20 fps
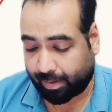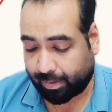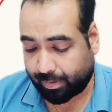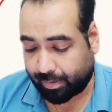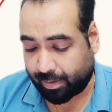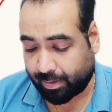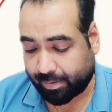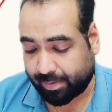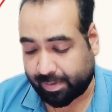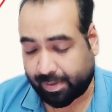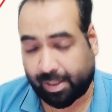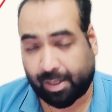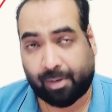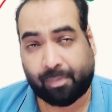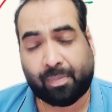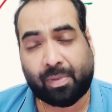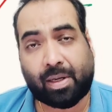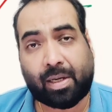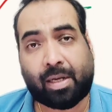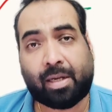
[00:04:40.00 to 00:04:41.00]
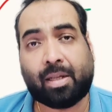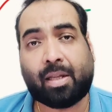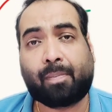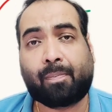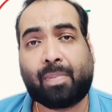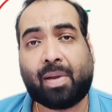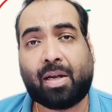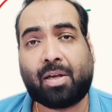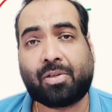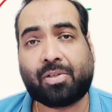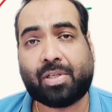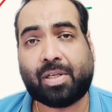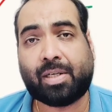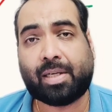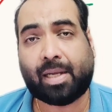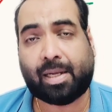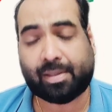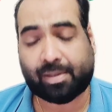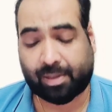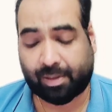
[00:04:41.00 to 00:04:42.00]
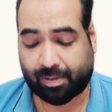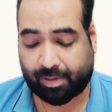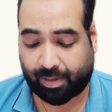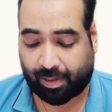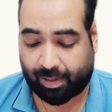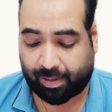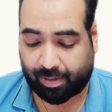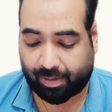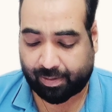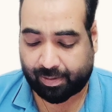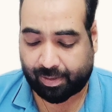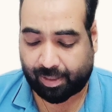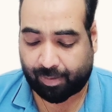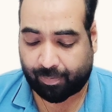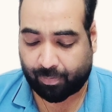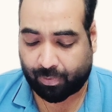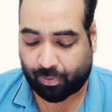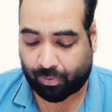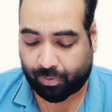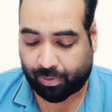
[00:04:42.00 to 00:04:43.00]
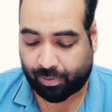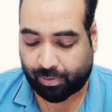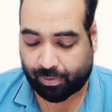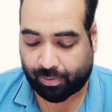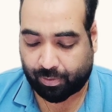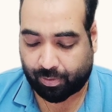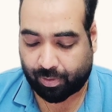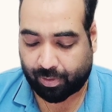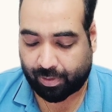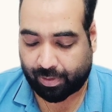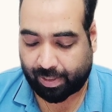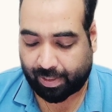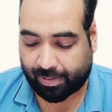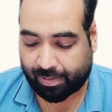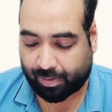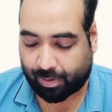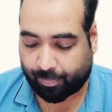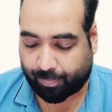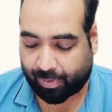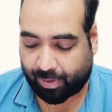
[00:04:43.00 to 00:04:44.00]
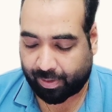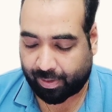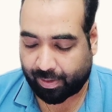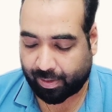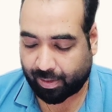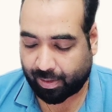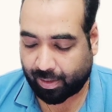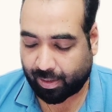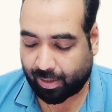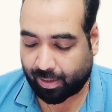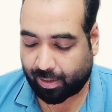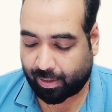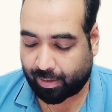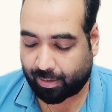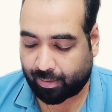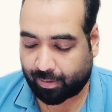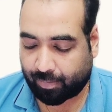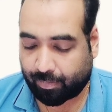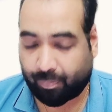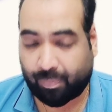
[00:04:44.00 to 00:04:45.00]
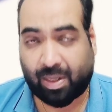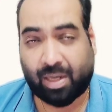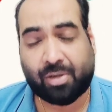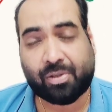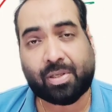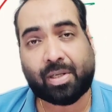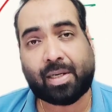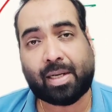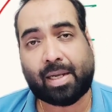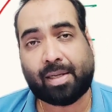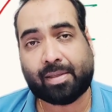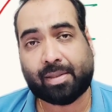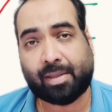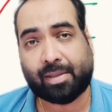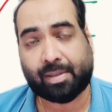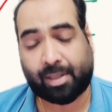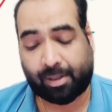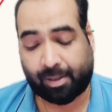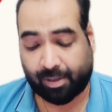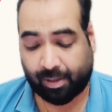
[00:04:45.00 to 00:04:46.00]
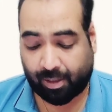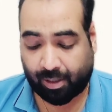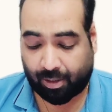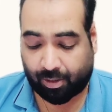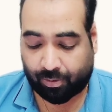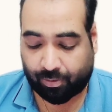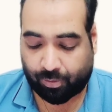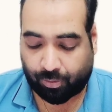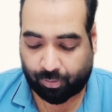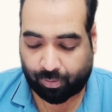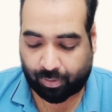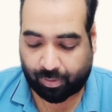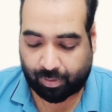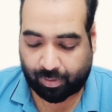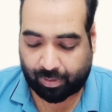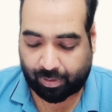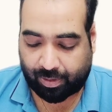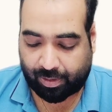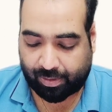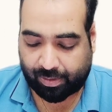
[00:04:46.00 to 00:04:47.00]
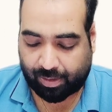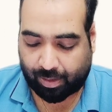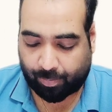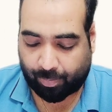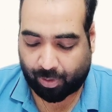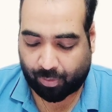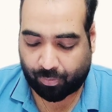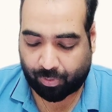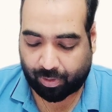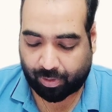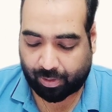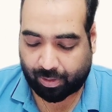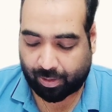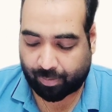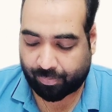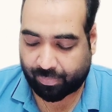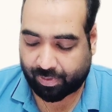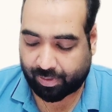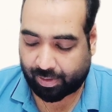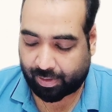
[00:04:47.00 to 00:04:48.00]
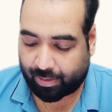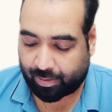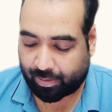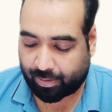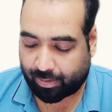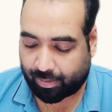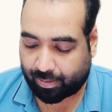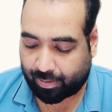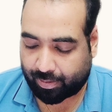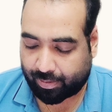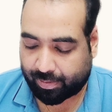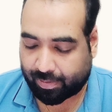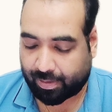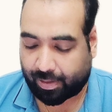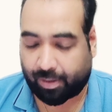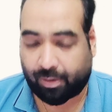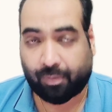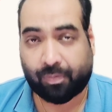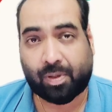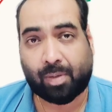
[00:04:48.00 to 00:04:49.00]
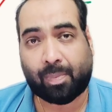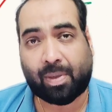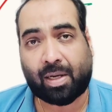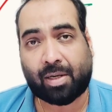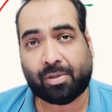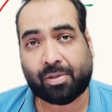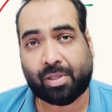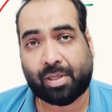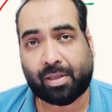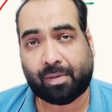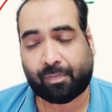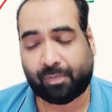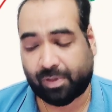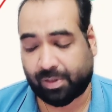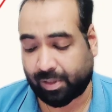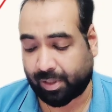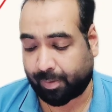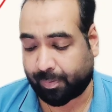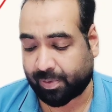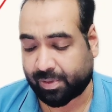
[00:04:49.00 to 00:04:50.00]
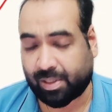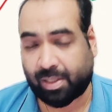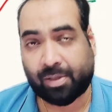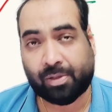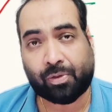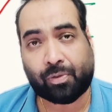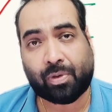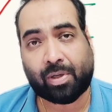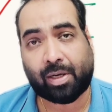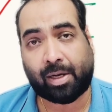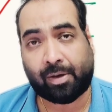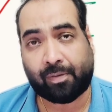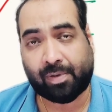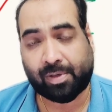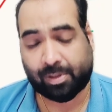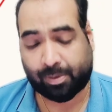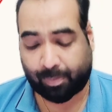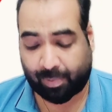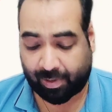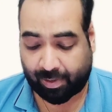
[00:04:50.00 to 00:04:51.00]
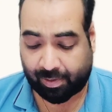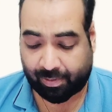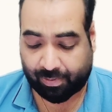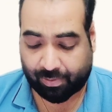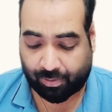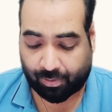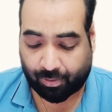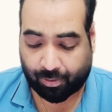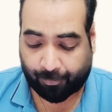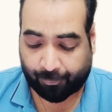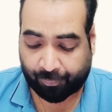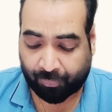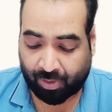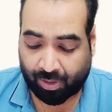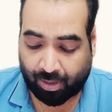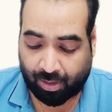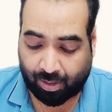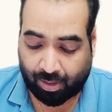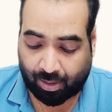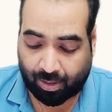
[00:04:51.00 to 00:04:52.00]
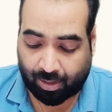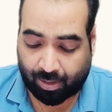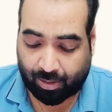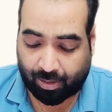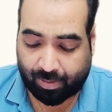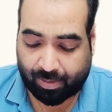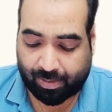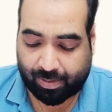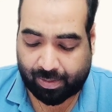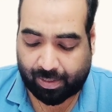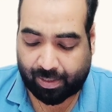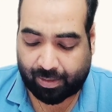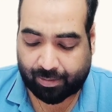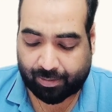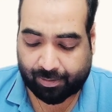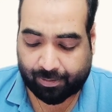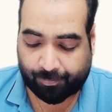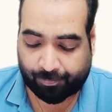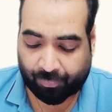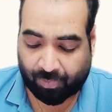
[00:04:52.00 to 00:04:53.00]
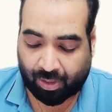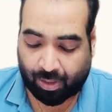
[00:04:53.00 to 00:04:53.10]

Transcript: the same in the balance sheet asset side. The same closing stock gets appeared in balance sheet asset side. So this amount comes in this side of the balance sheet, which represents your investment in stock. The sales